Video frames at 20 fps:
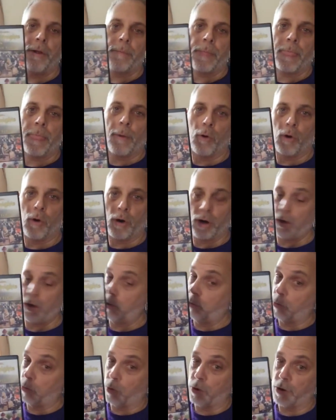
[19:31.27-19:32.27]
or
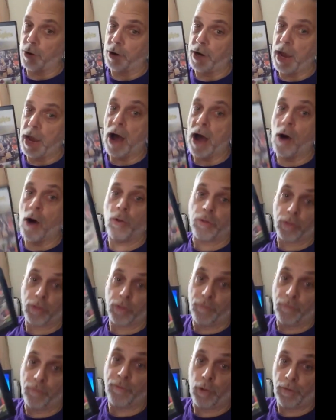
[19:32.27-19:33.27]
who order now,
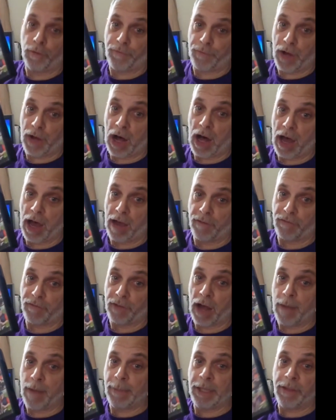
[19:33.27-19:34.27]
the full
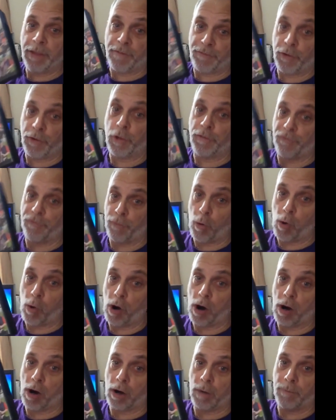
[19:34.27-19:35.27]

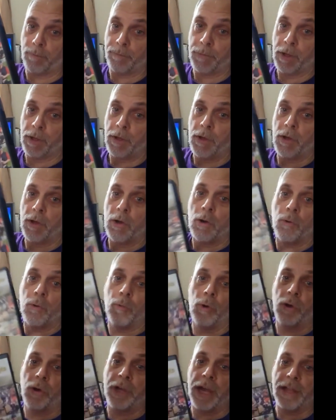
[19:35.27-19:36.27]
4,
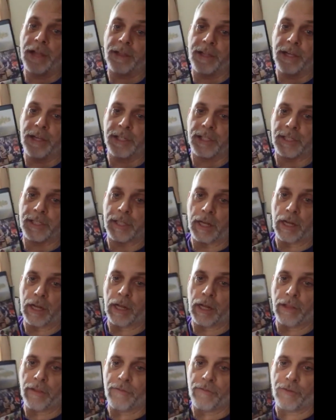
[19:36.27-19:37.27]
will get this,
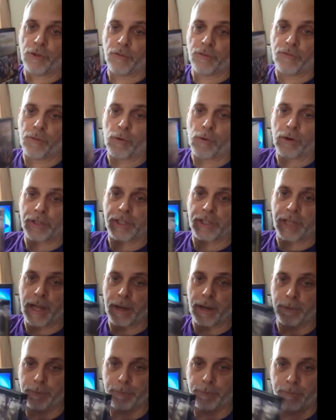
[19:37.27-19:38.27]
the full
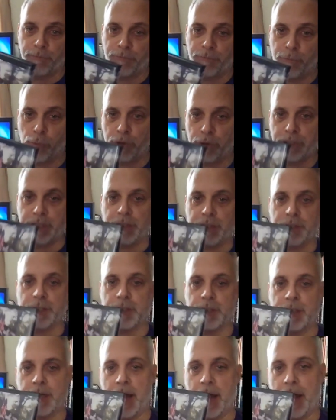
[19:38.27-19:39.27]
4-disc
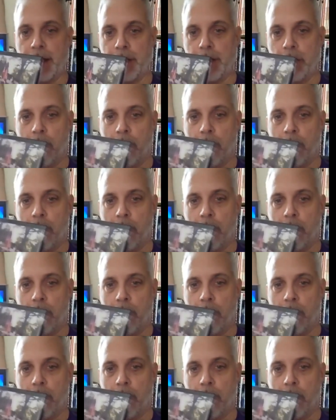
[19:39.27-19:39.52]
set,